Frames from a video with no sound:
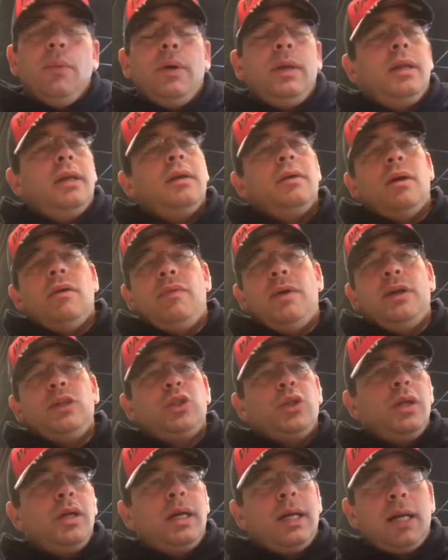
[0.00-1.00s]
When you
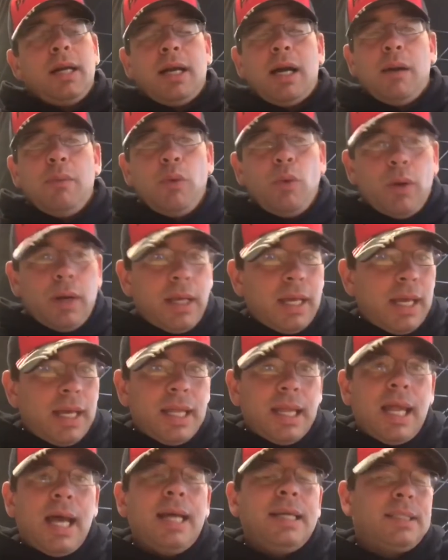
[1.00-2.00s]
eventually you're going to come, you want to get
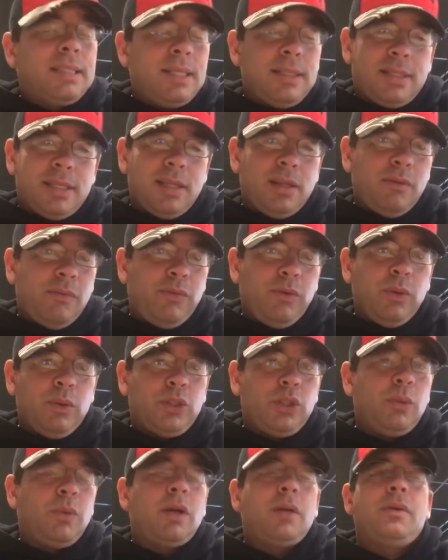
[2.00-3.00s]
your license in the
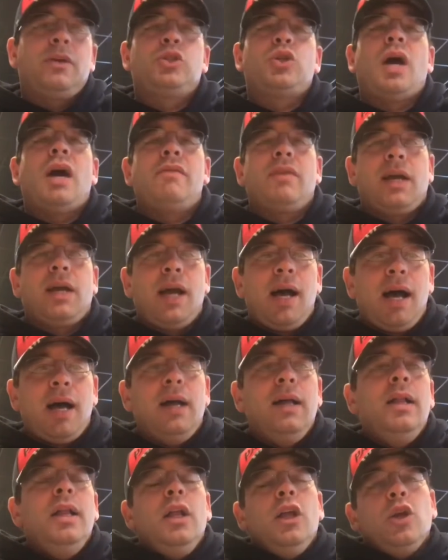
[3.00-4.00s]
future. You want to drive a
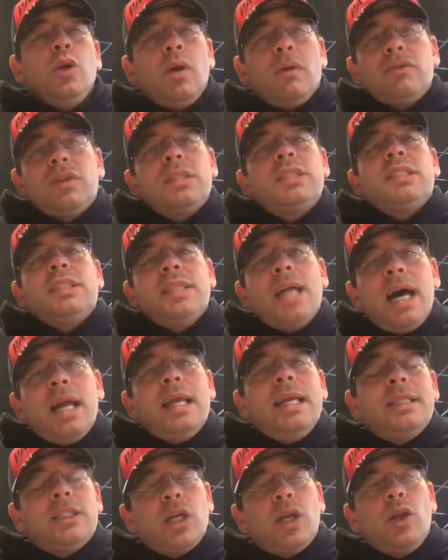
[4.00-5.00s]
car. You have to
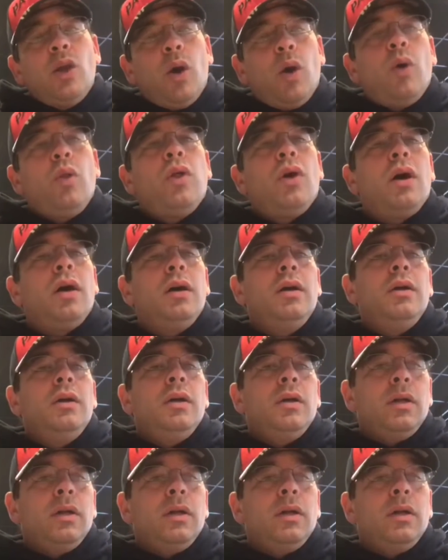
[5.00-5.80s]
study to know the